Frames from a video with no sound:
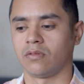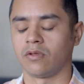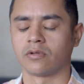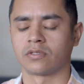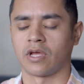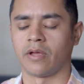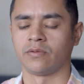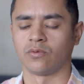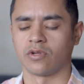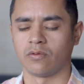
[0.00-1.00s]
There was
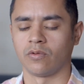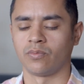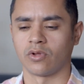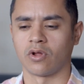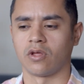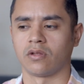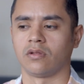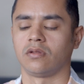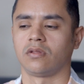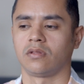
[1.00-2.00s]
times where he would put on